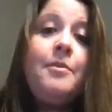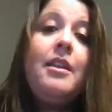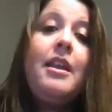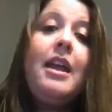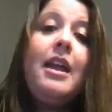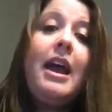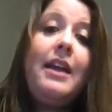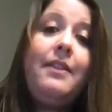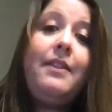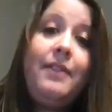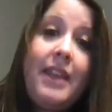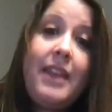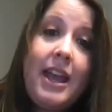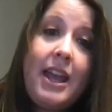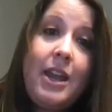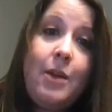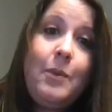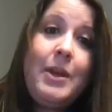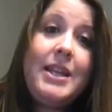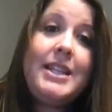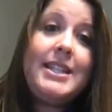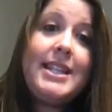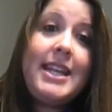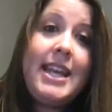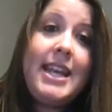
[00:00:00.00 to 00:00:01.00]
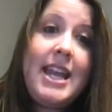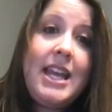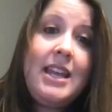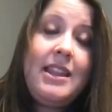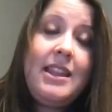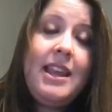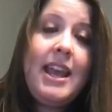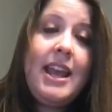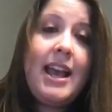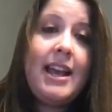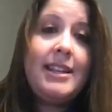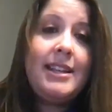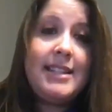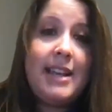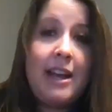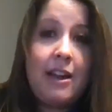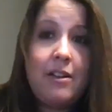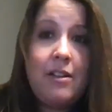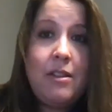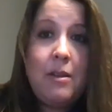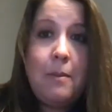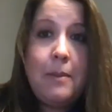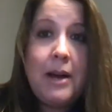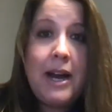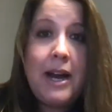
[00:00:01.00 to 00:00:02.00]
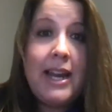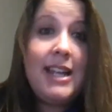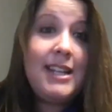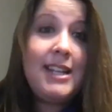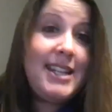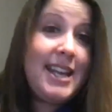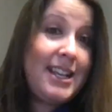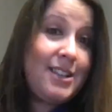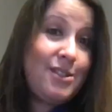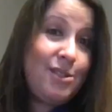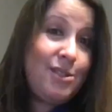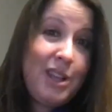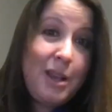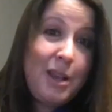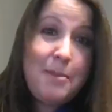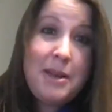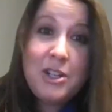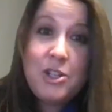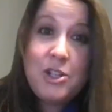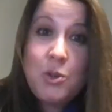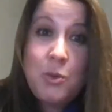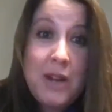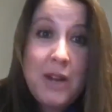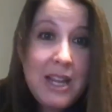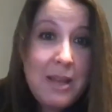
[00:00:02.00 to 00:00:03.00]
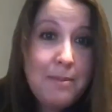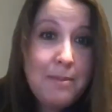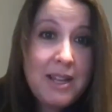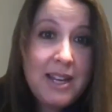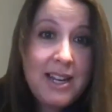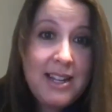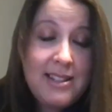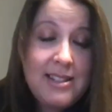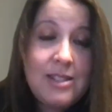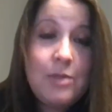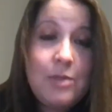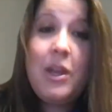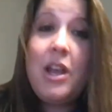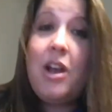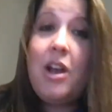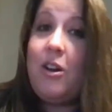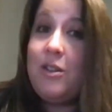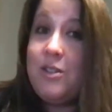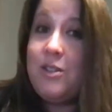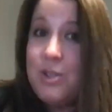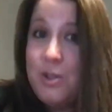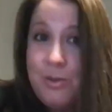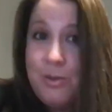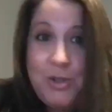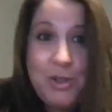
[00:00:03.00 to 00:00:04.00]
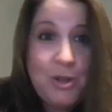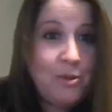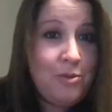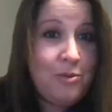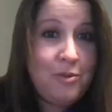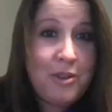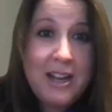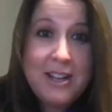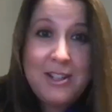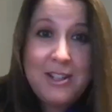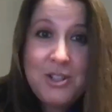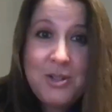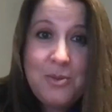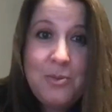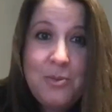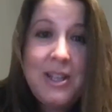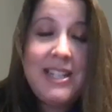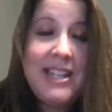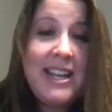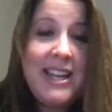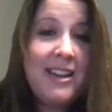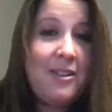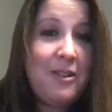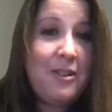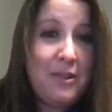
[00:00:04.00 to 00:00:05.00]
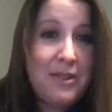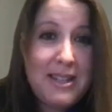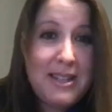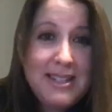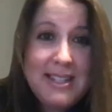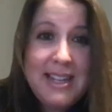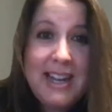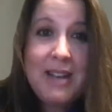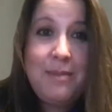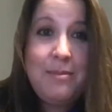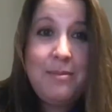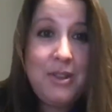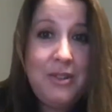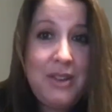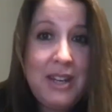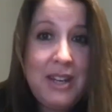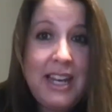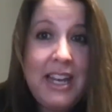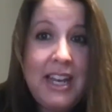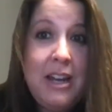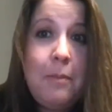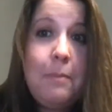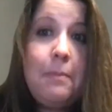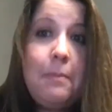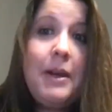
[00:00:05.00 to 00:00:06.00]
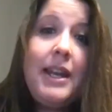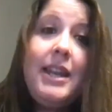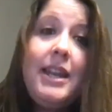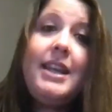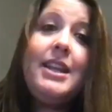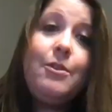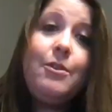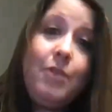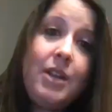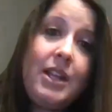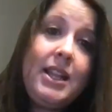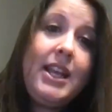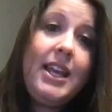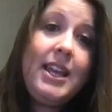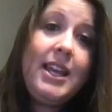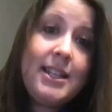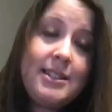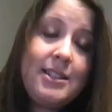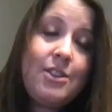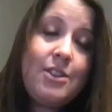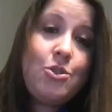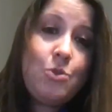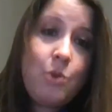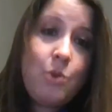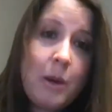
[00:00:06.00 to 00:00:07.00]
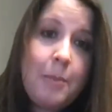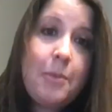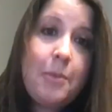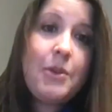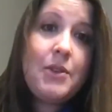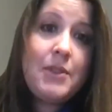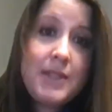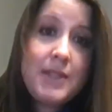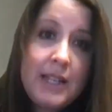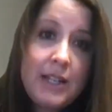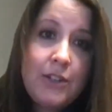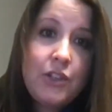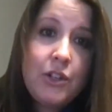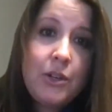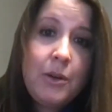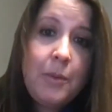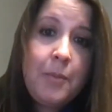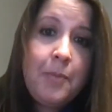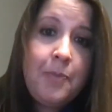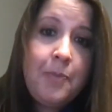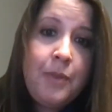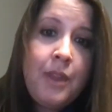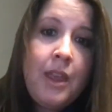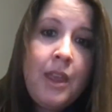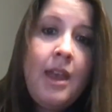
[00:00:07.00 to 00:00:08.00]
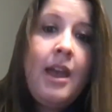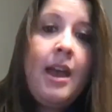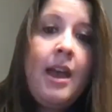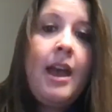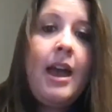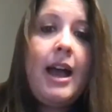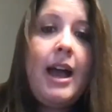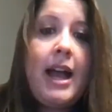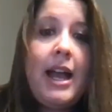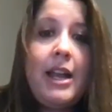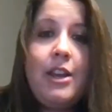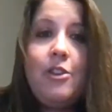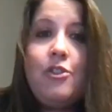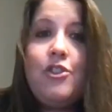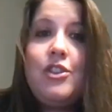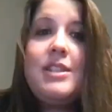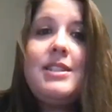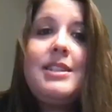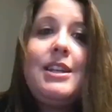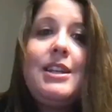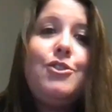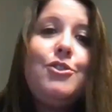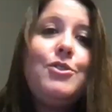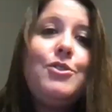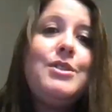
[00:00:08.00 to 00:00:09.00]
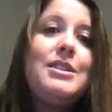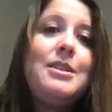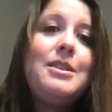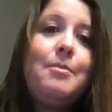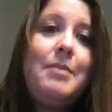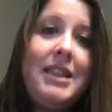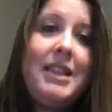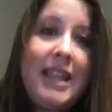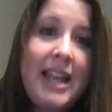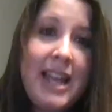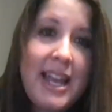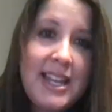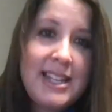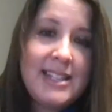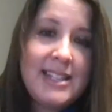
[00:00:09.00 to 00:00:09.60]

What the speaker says: And then we take the eggs out of the body. It takes only about 20 minutes. We also don't rush. We take all the time you need, but it really is a short procedure. And you're just under some light